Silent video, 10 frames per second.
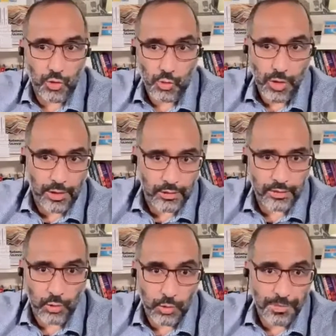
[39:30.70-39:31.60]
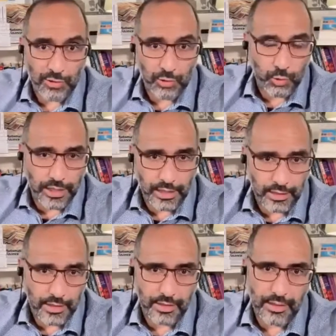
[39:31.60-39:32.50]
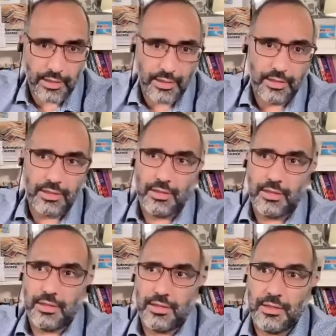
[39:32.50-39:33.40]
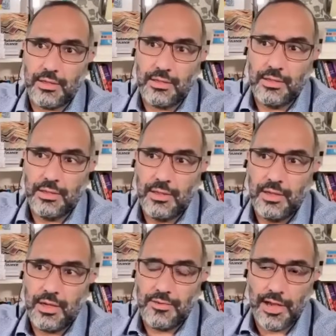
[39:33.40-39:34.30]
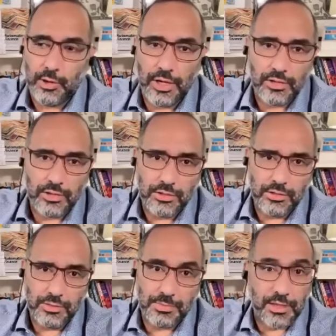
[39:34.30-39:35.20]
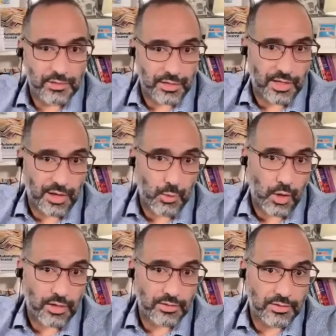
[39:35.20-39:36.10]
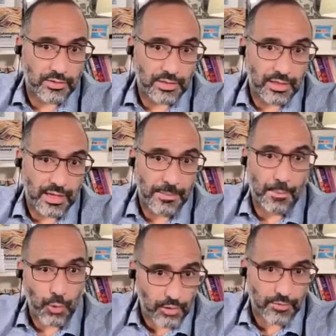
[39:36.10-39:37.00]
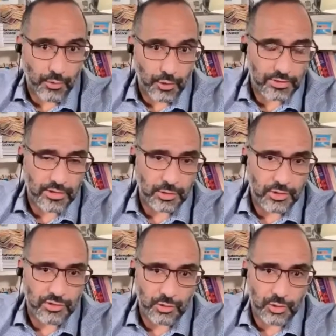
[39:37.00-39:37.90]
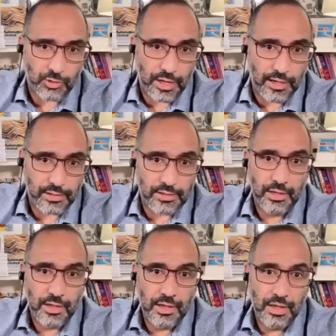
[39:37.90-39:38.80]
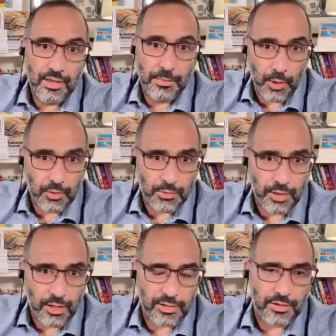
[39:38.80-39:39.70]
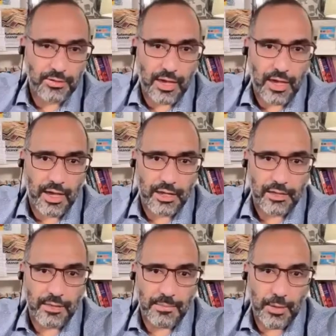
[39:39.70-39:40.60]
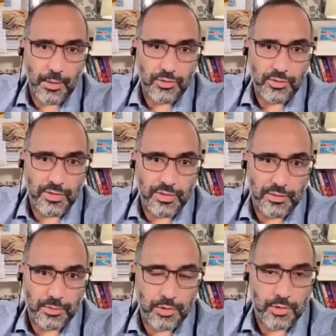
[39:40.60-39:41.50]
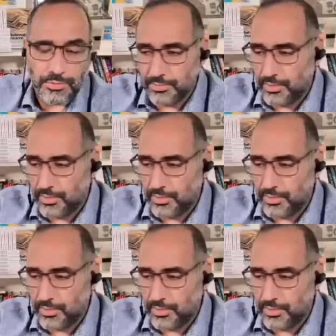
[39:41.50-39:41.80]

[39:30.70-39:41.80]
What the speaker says: throughout or between the evaluations, because it was important for institutions to attract the most productive and most visible